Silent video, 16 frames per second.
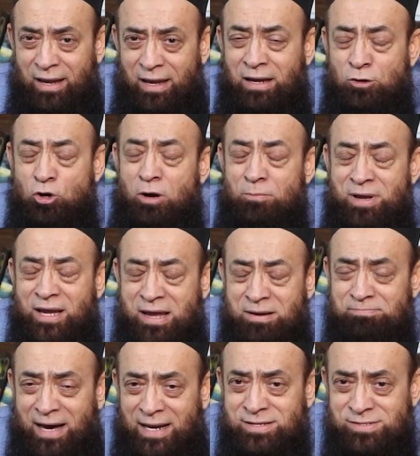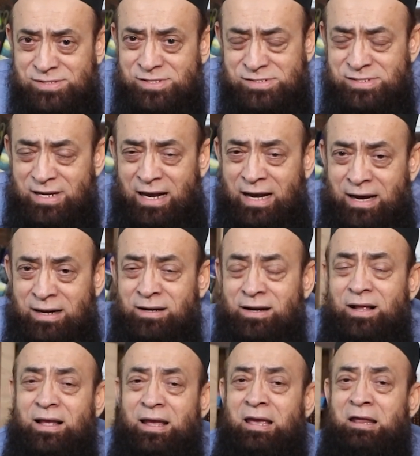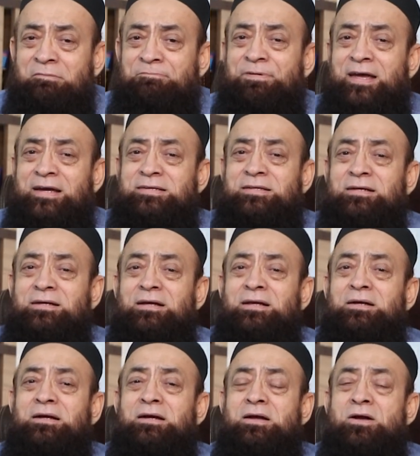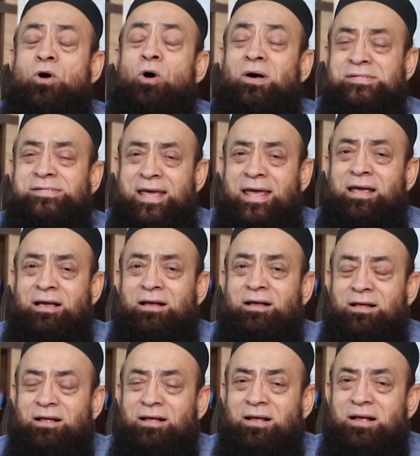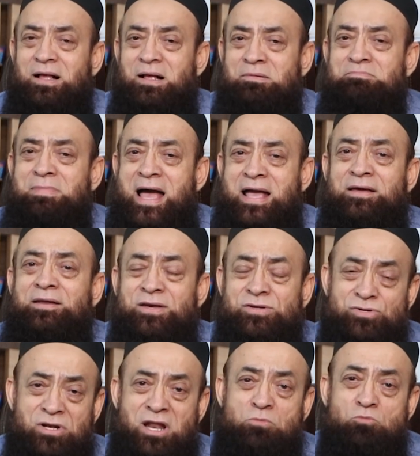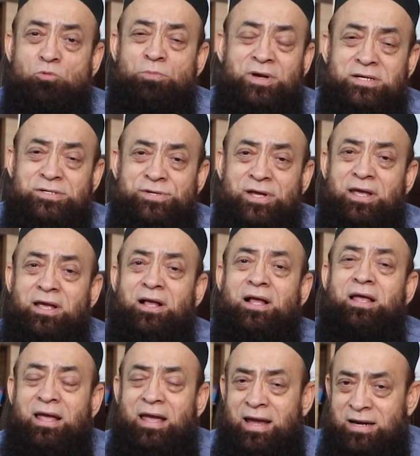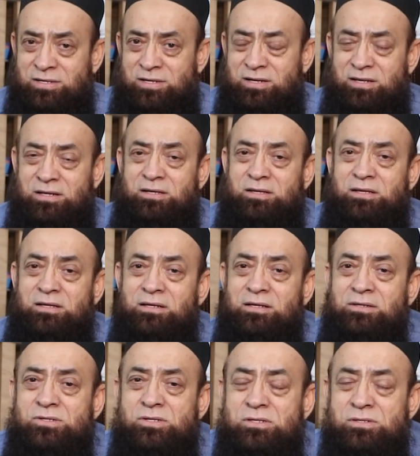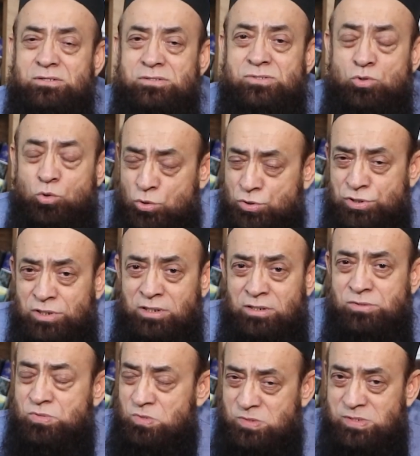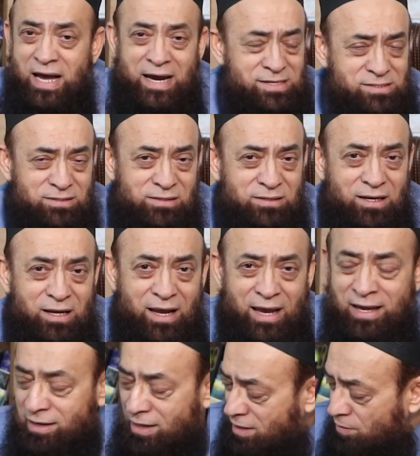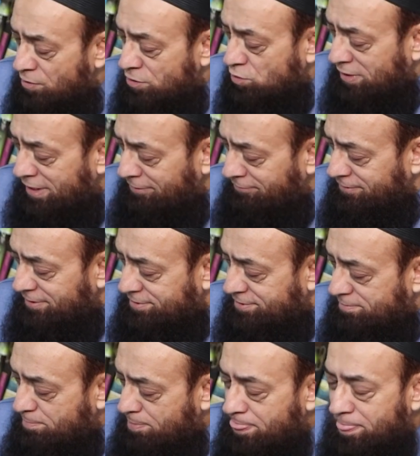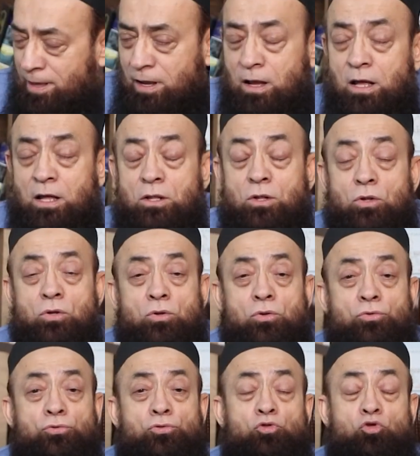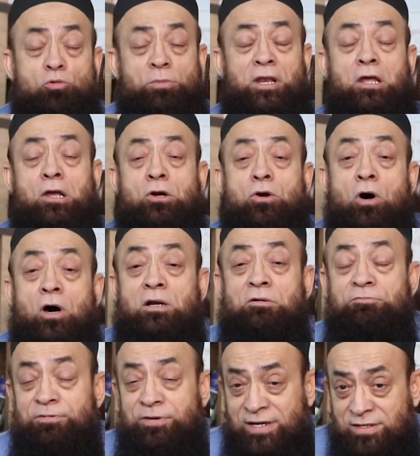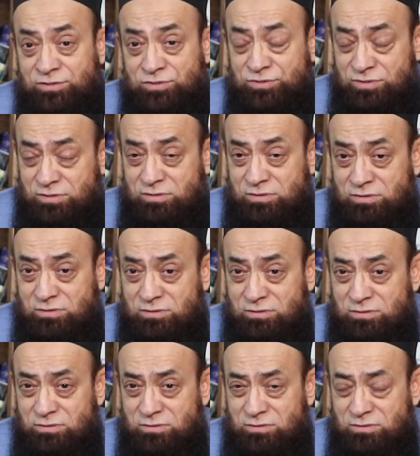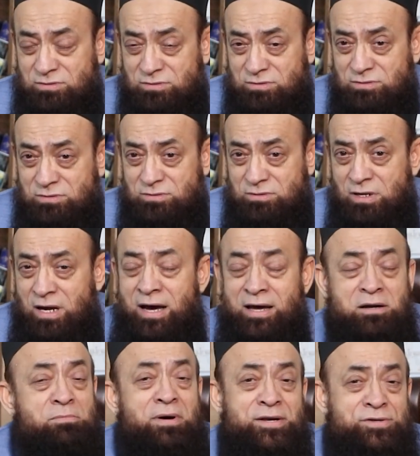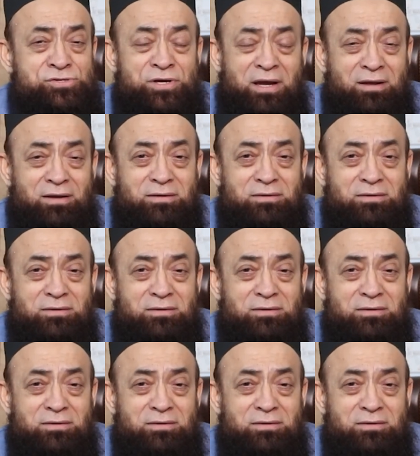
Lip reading: Economic imbalances are in fact causing migration and mobility at social, societal, and individual levels. So many conflicts are emerging.